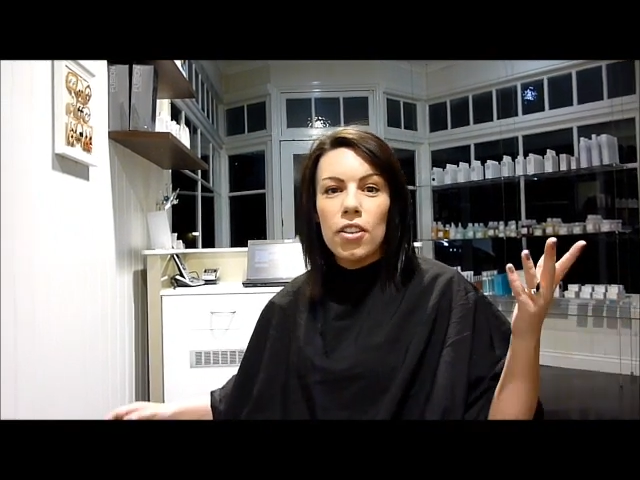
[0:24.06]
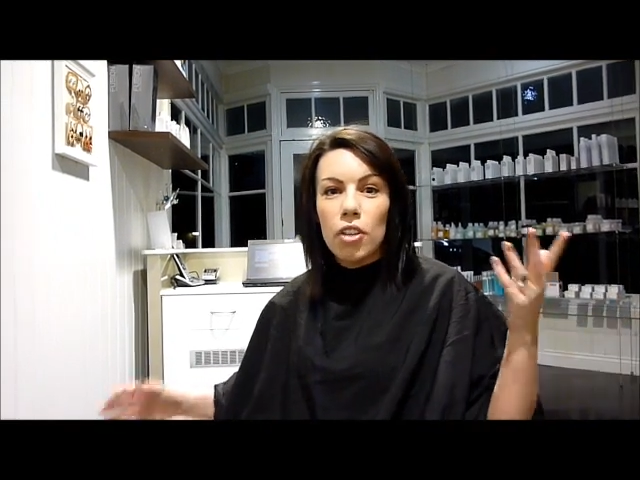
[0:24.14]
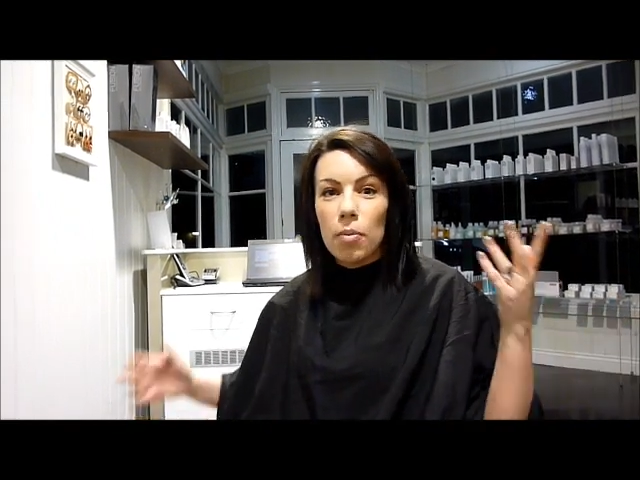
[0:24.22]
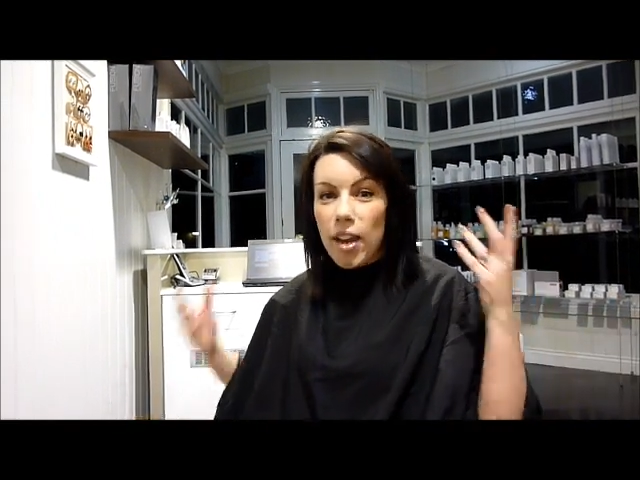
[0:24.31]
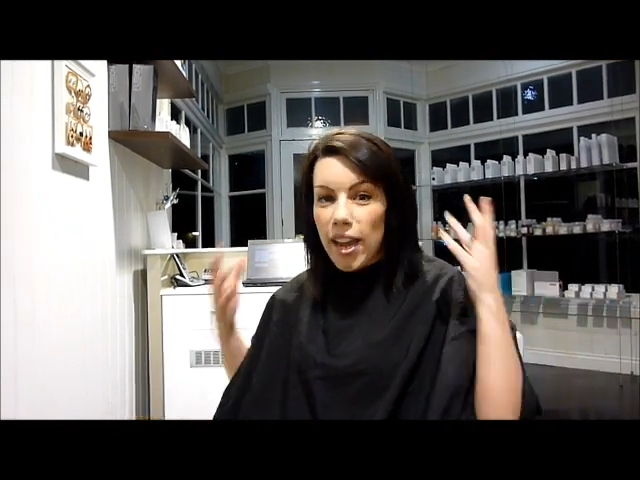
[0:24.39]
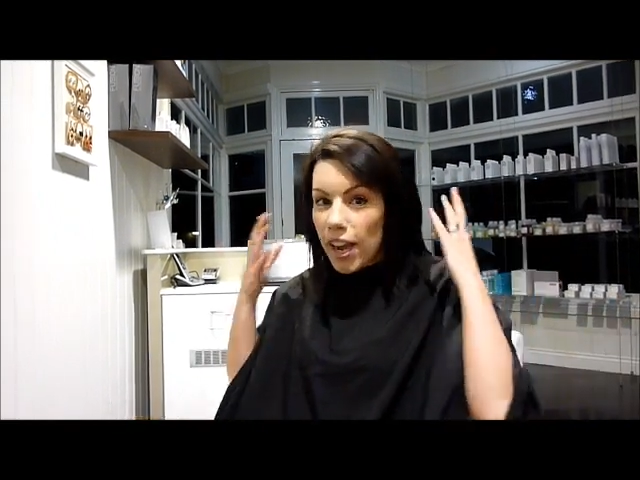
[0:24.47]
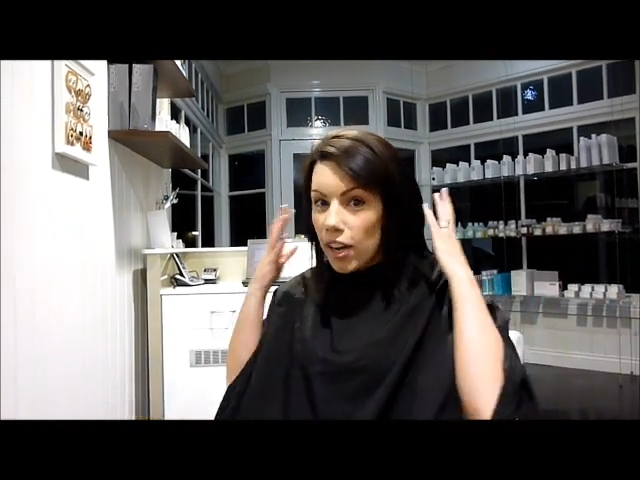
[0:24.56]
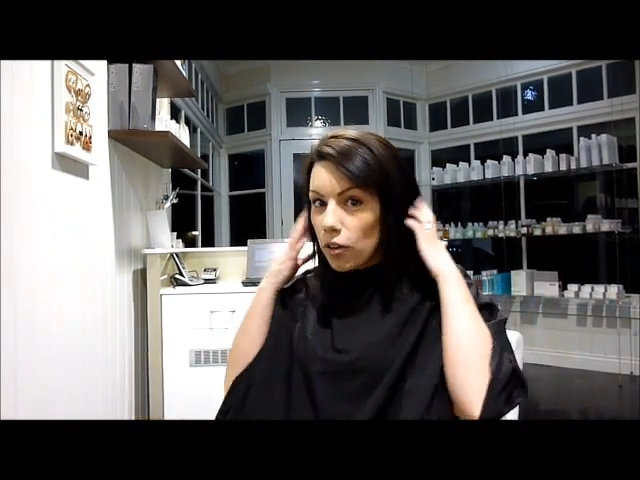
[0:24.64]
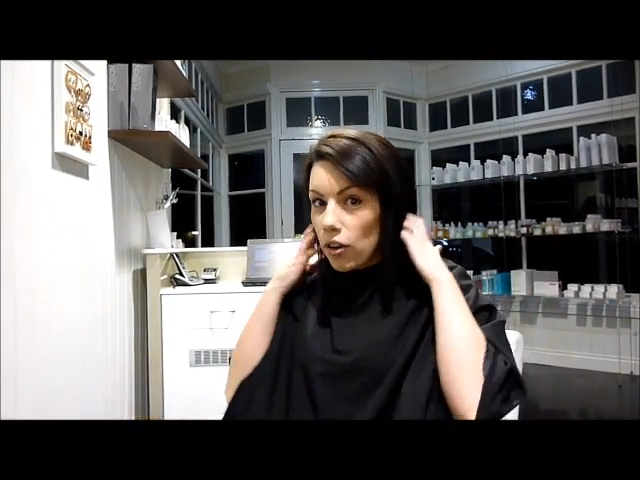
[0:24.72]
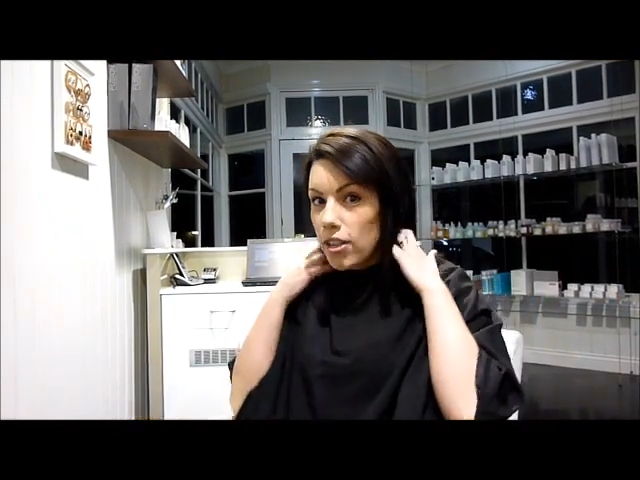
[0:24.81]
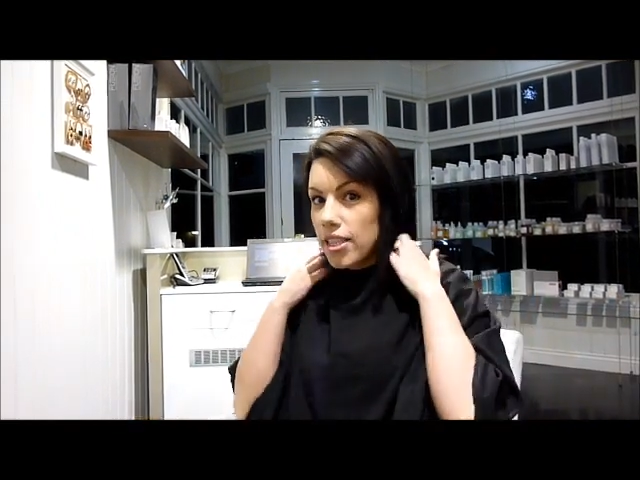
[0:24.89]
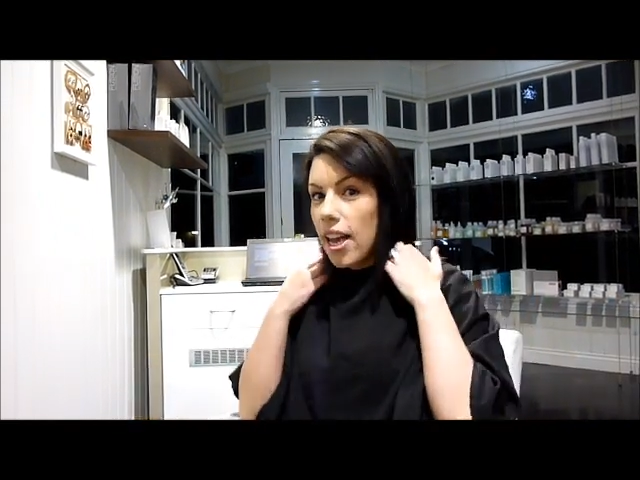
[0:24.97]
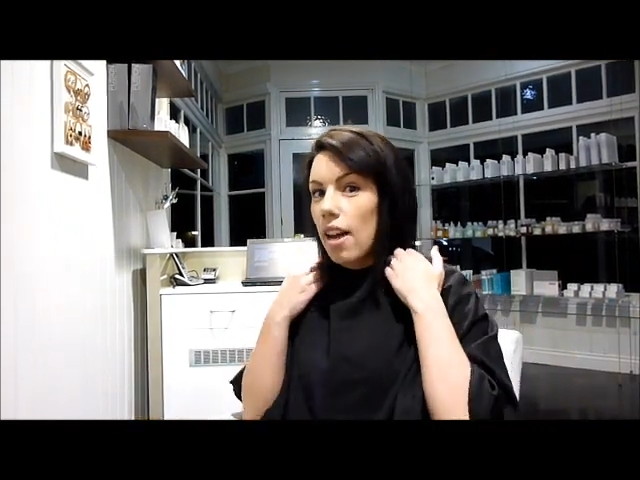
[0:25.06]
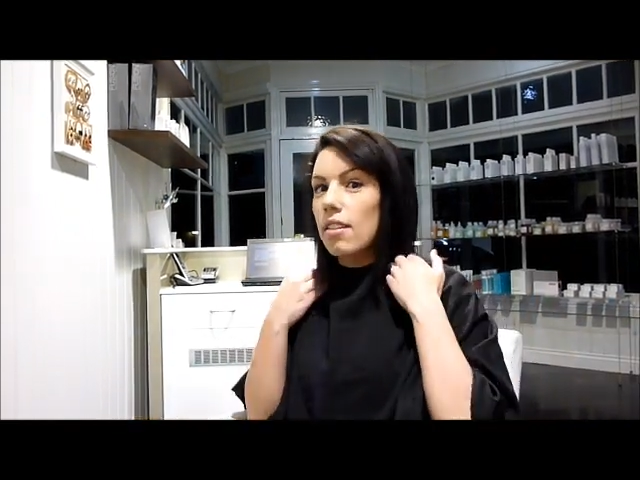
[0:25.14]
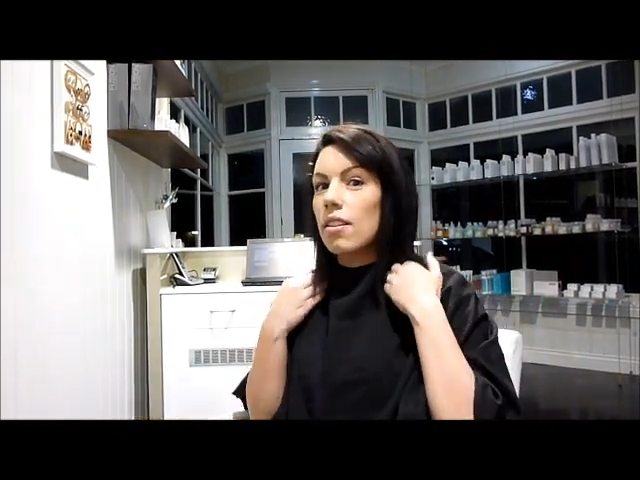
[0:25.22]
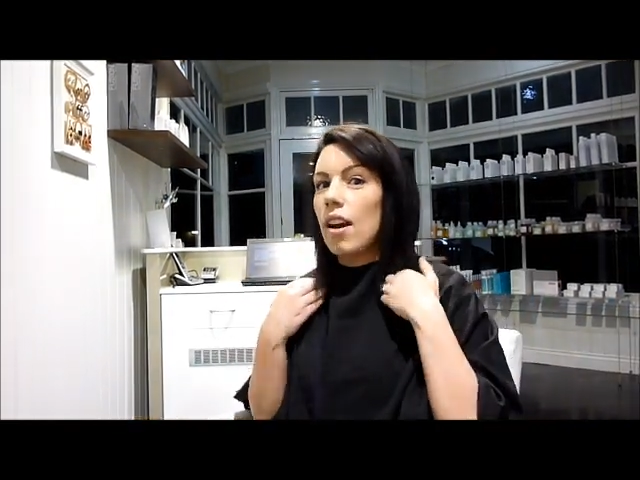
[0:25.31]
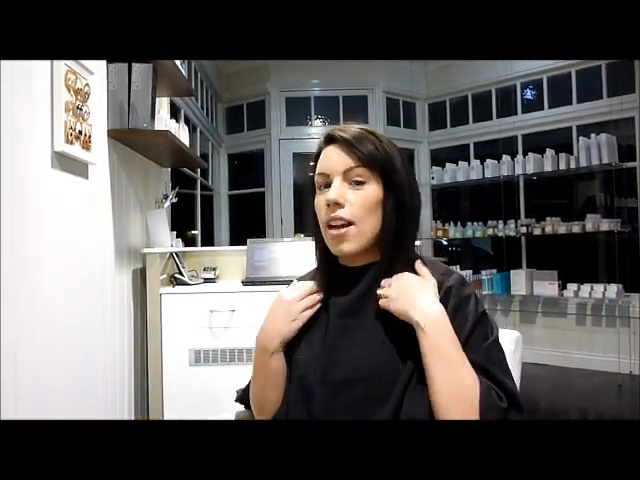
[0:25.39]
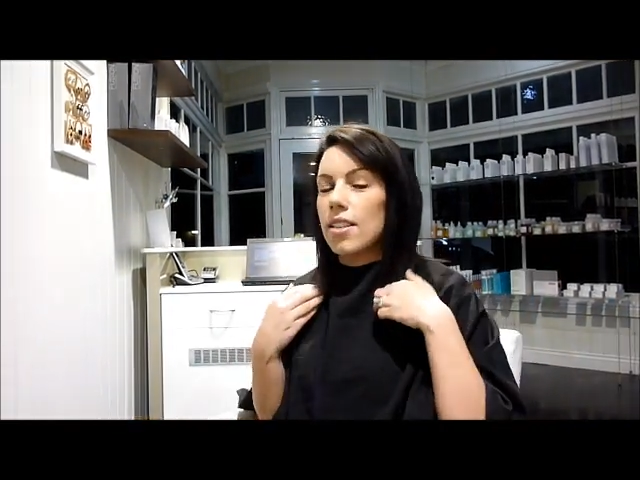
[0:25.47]
so my hair grows out
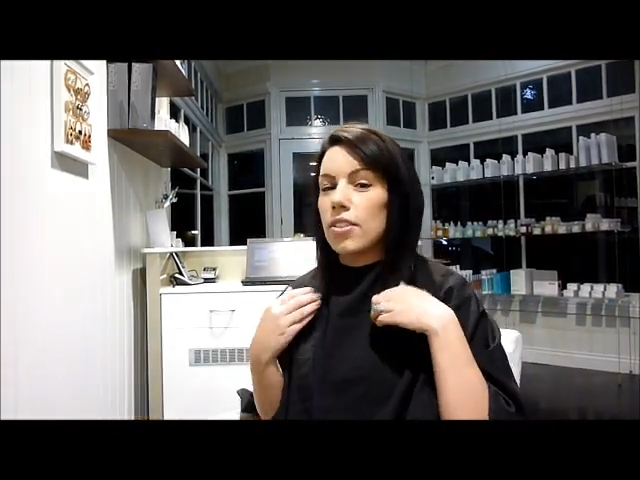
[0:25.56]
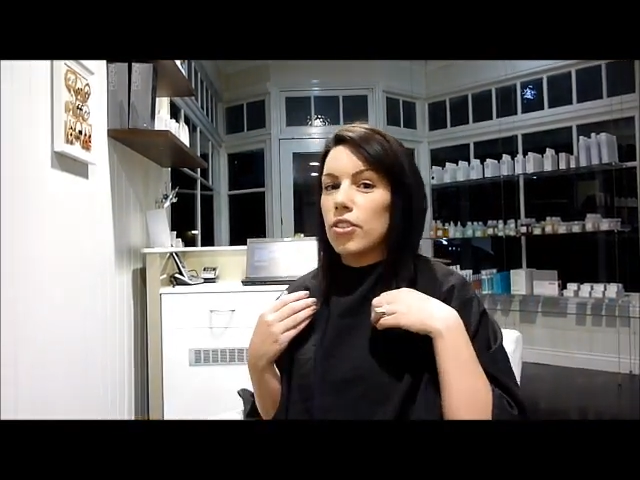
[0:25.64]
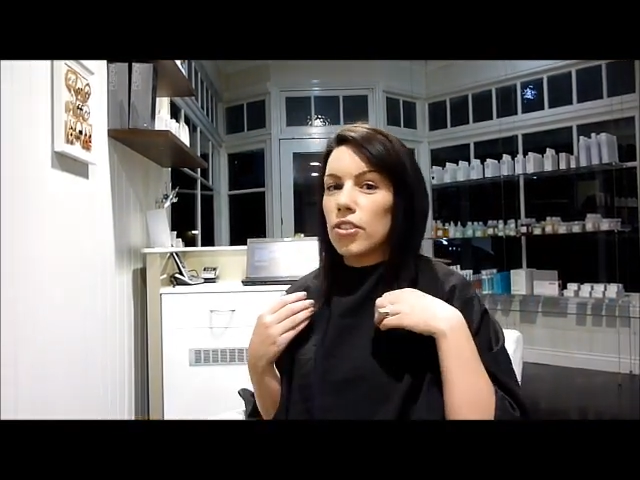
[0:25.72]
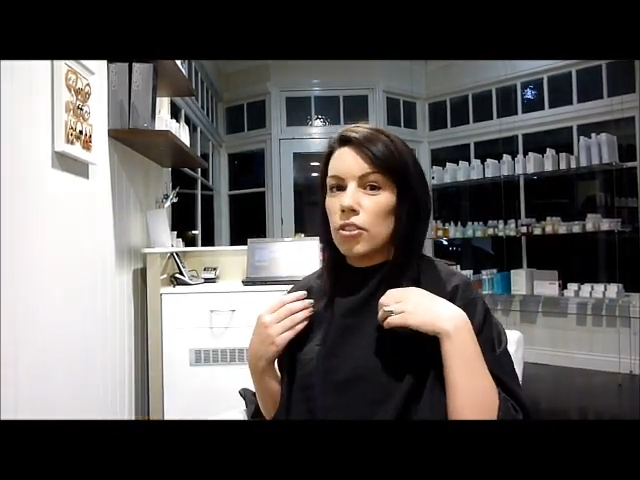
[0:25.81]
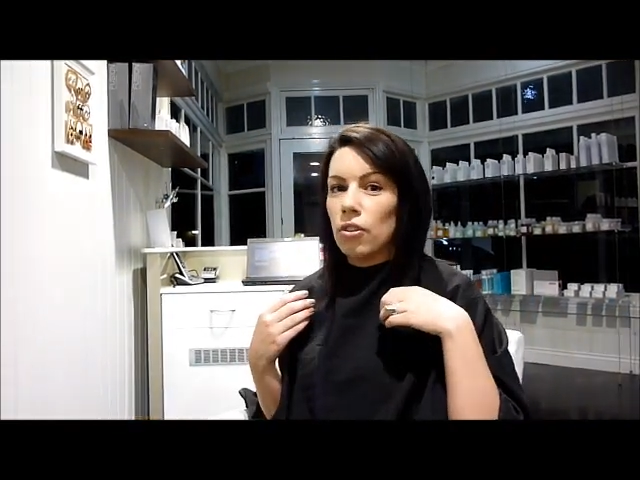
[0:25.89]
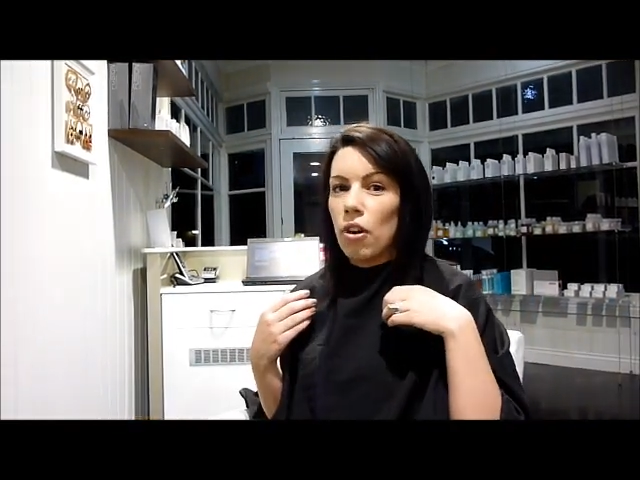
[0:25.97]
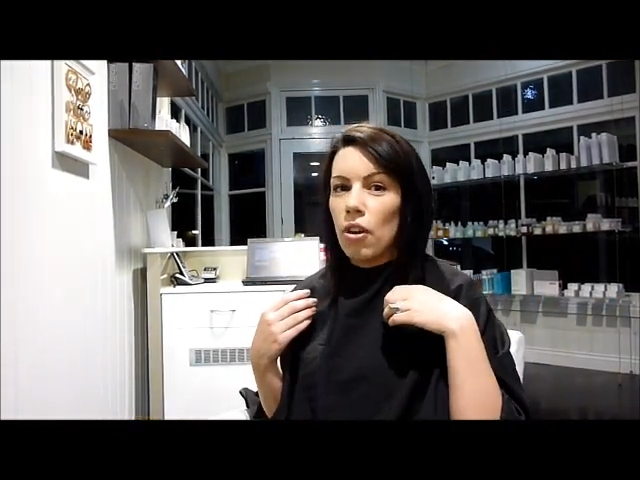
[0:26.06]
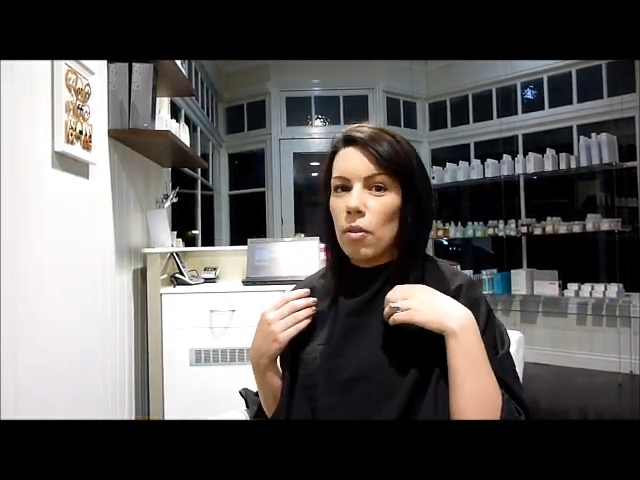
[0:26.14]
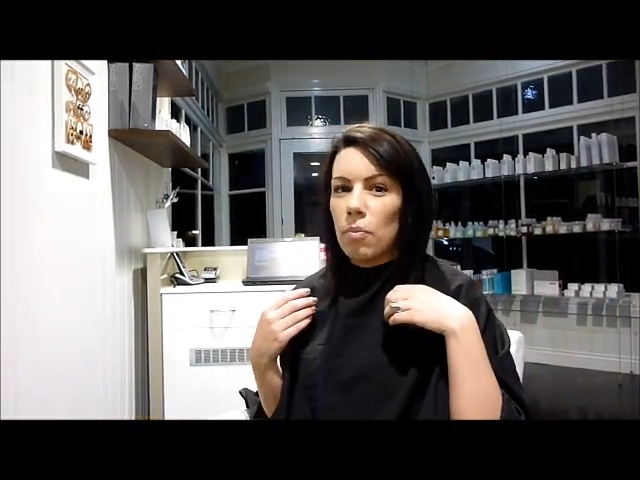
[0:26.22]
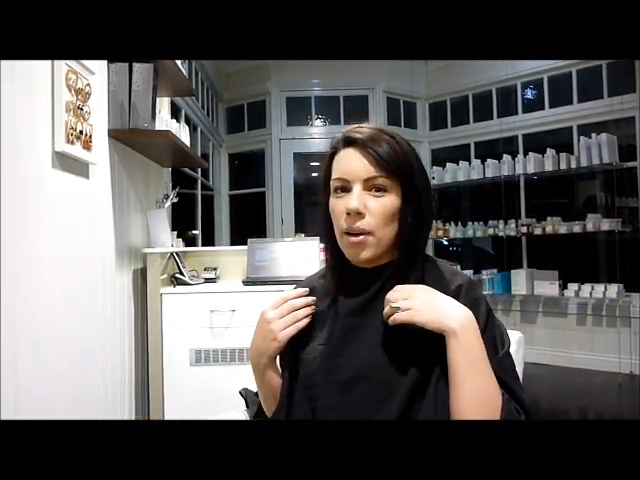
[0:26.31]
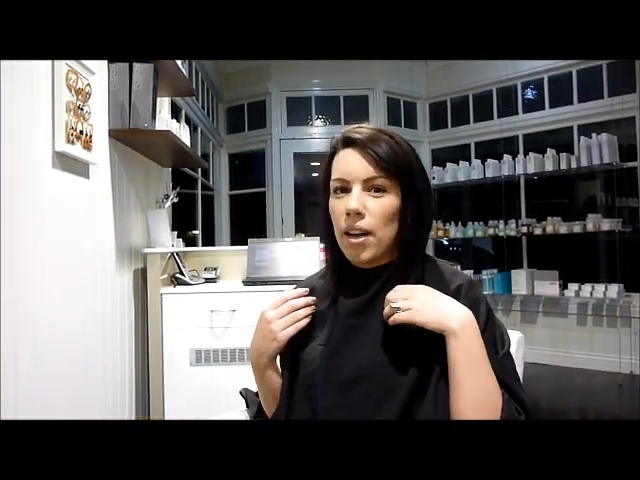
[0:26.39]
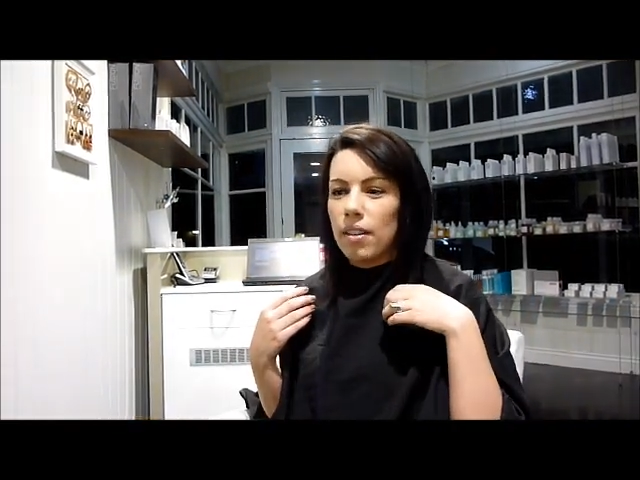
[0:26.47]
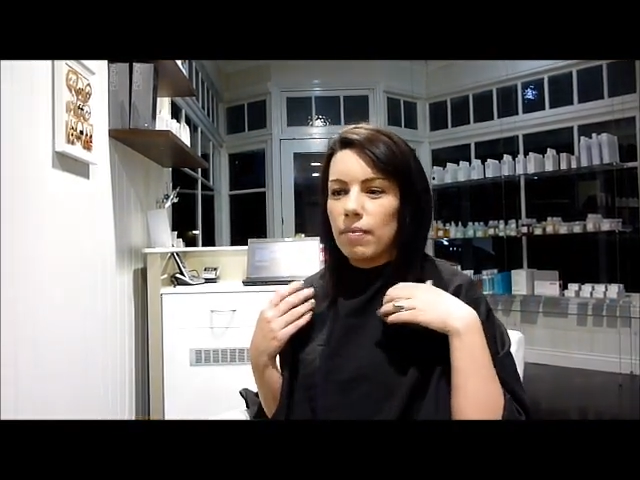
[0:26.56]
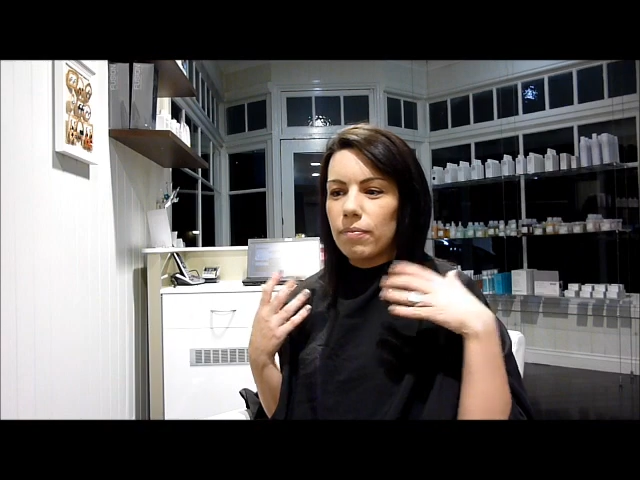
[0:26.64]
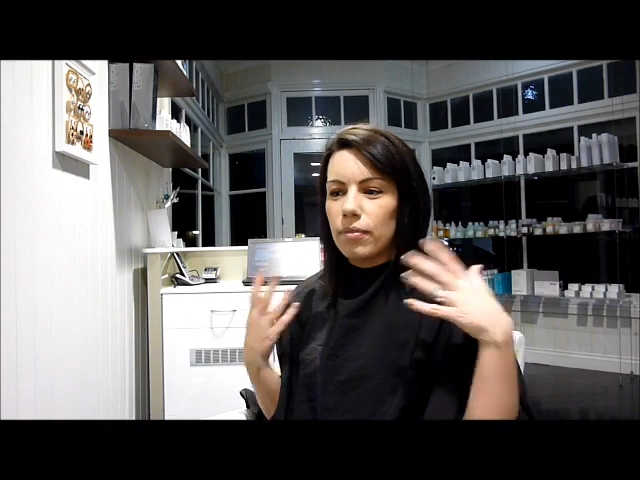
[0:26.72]
nice and strong, but